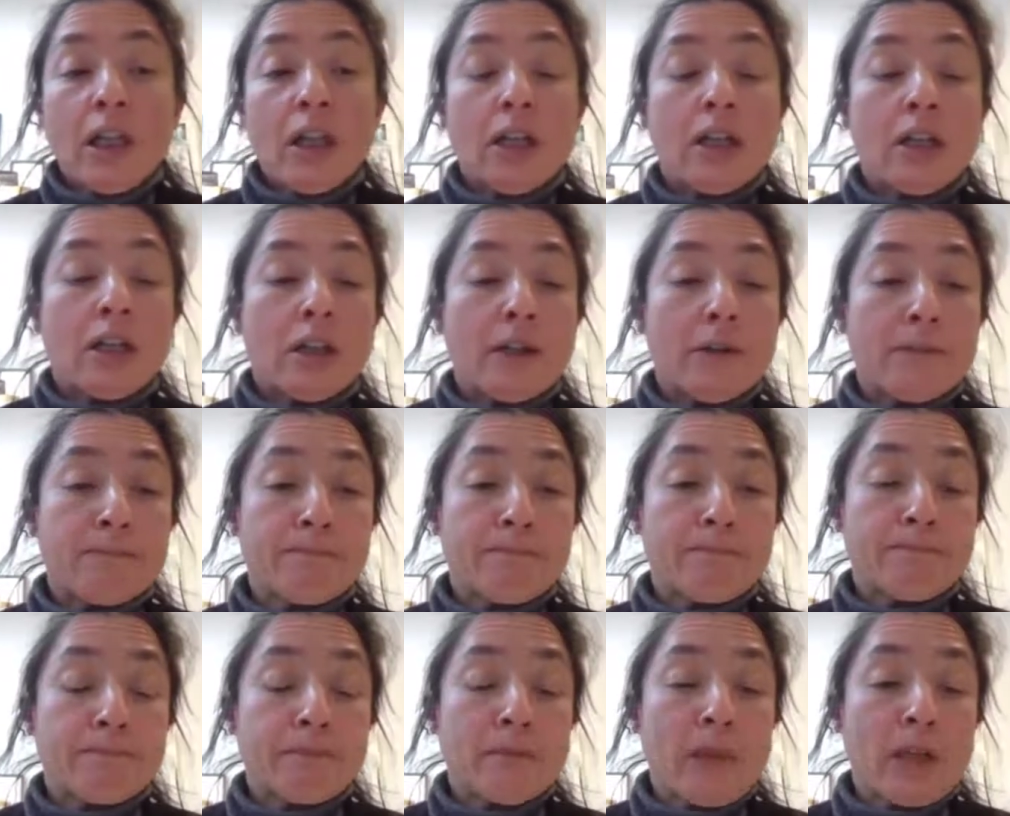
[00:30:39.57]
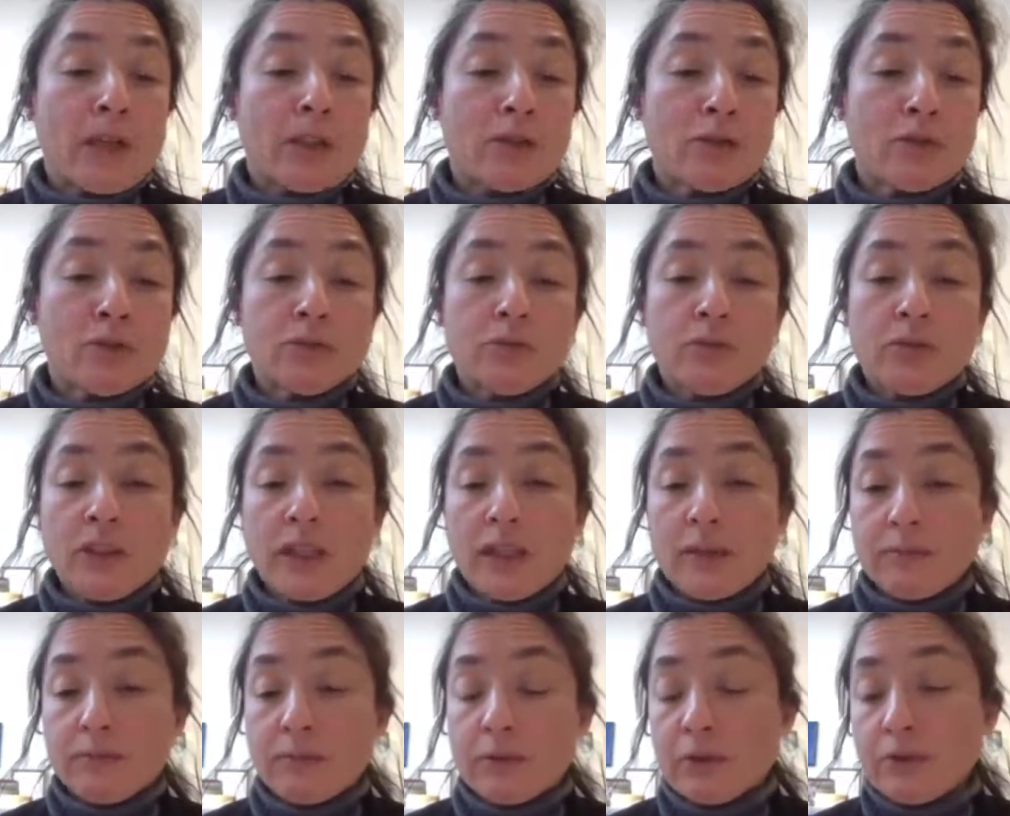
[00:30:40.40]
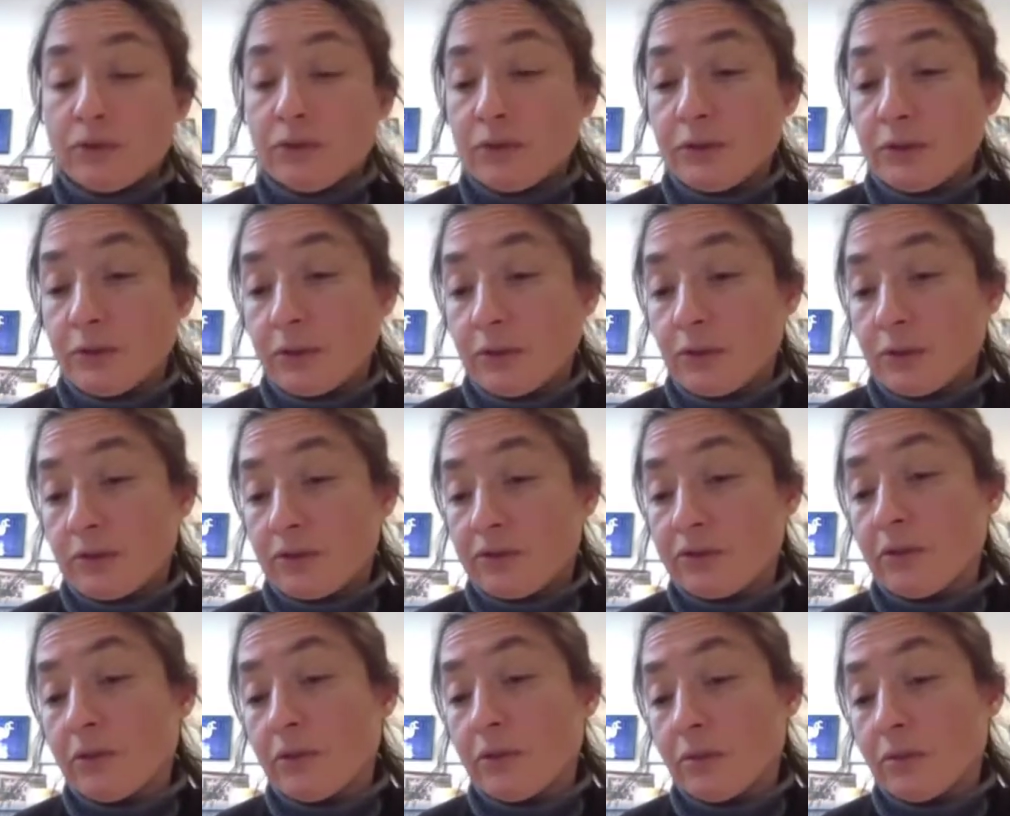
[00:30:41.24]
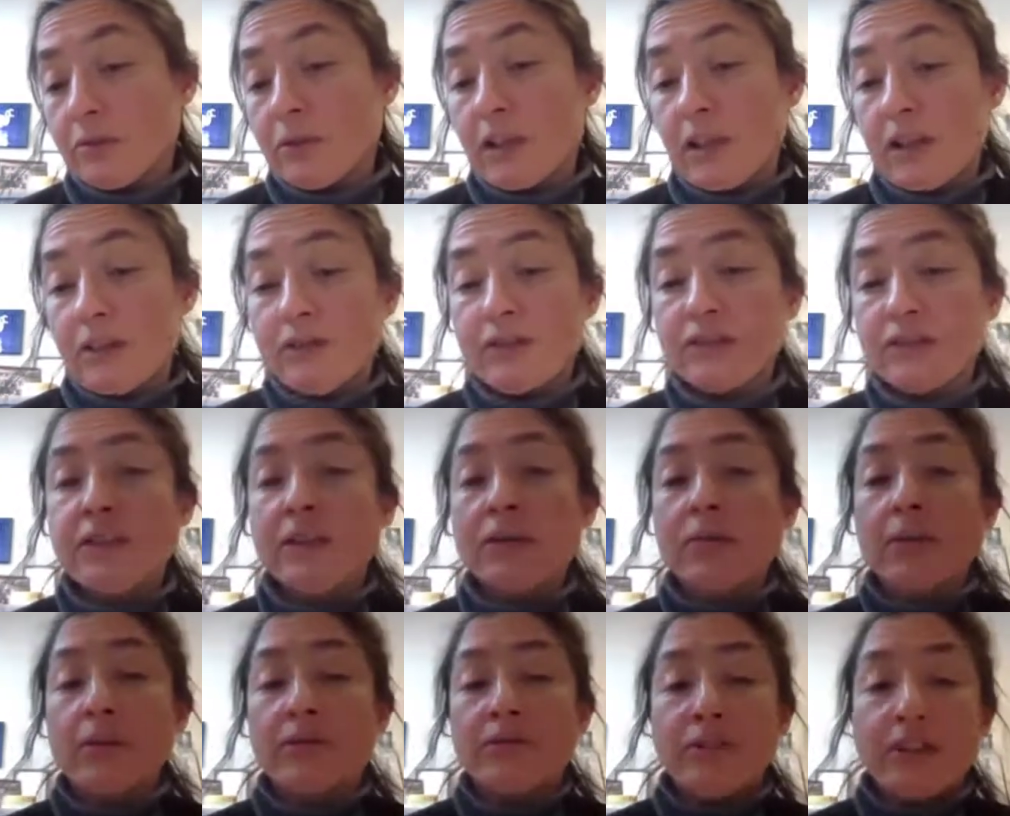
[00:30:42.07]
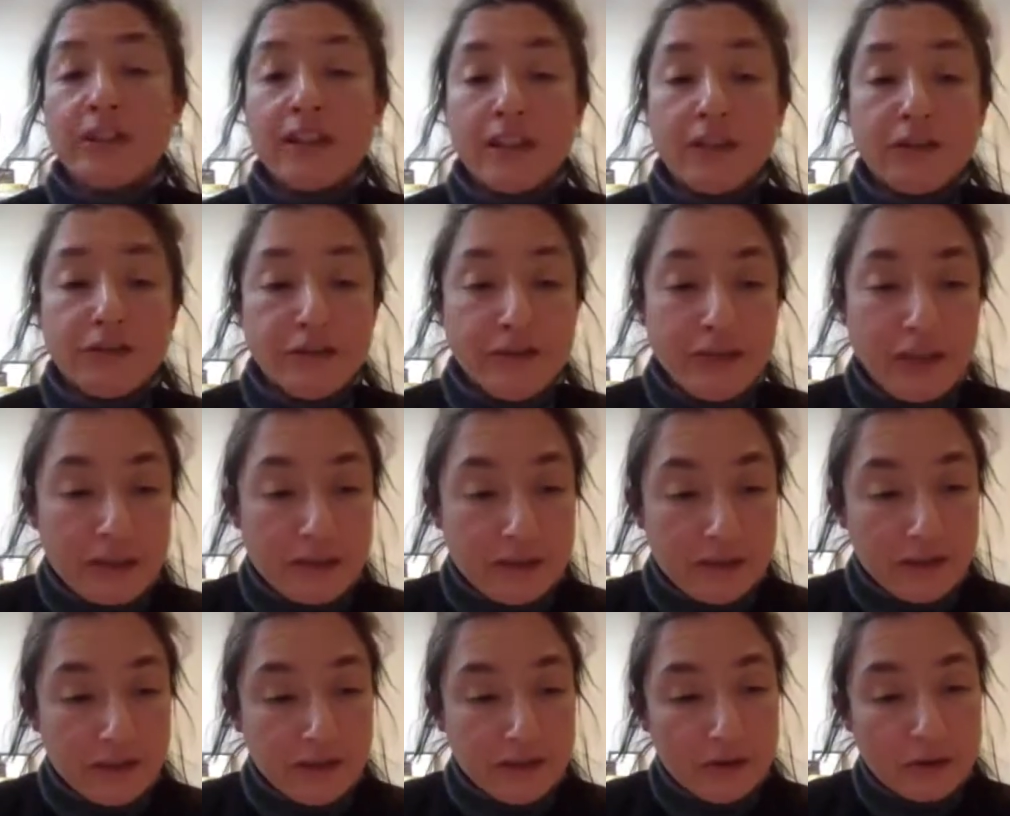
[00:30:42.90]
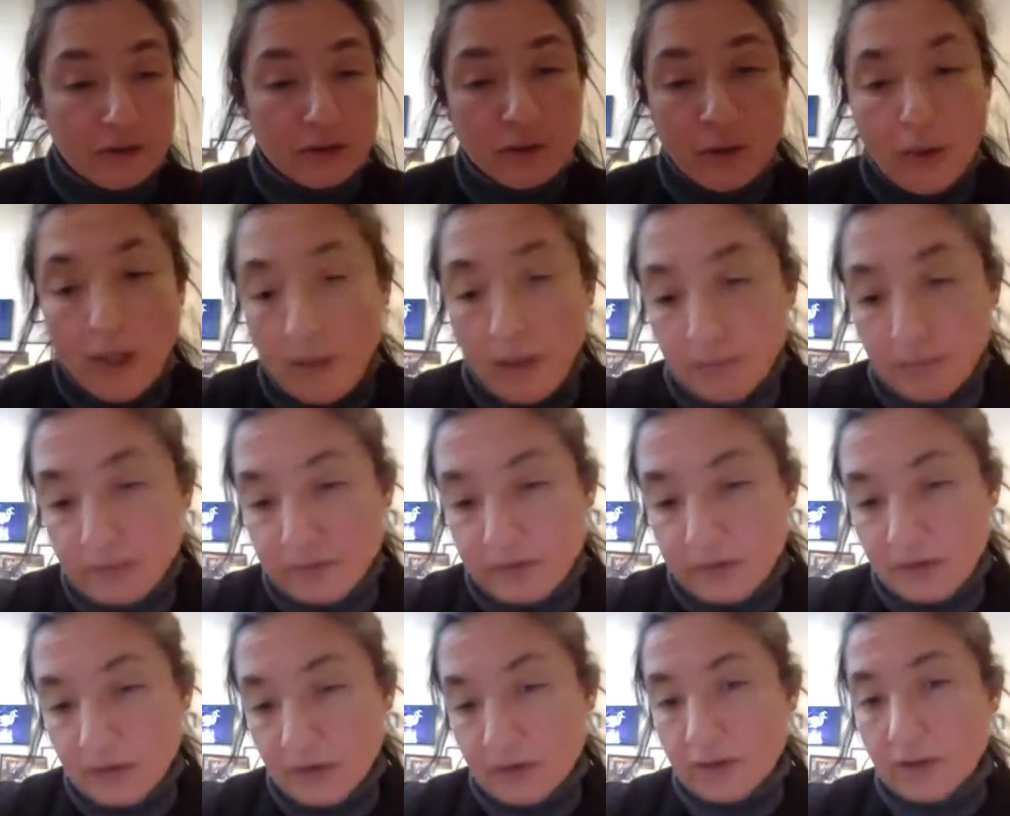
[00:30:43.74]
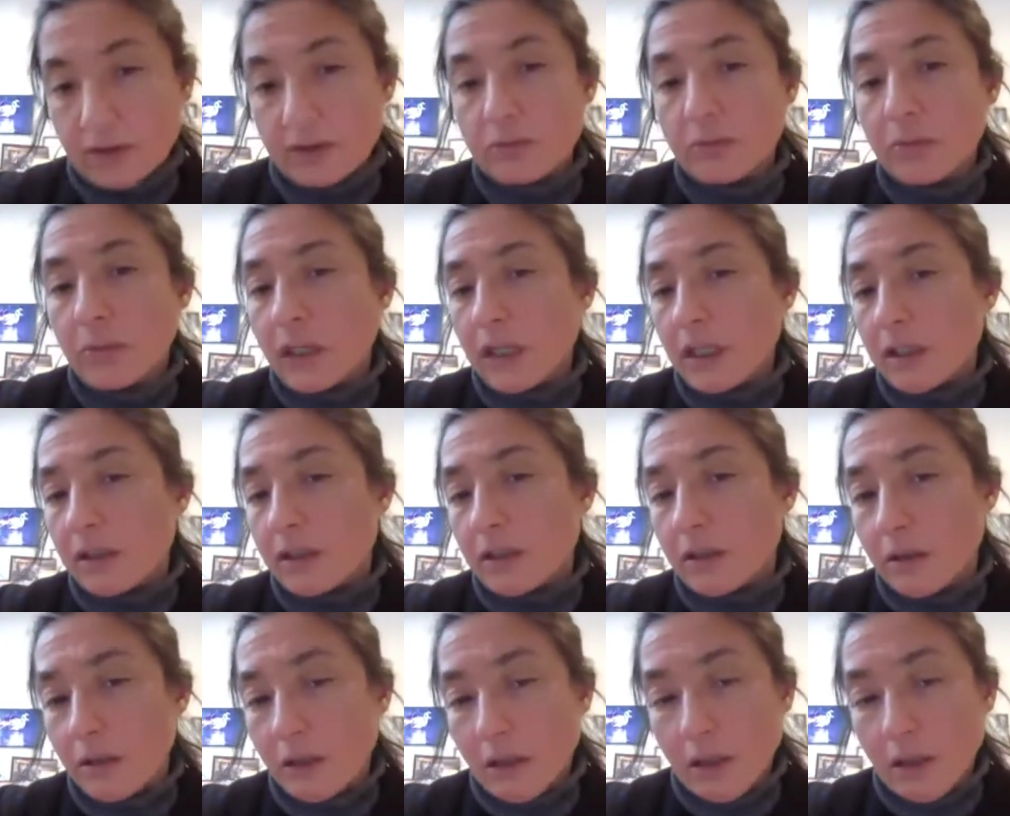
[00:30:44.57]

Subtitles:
a room temperature, so we have some very effective traps that make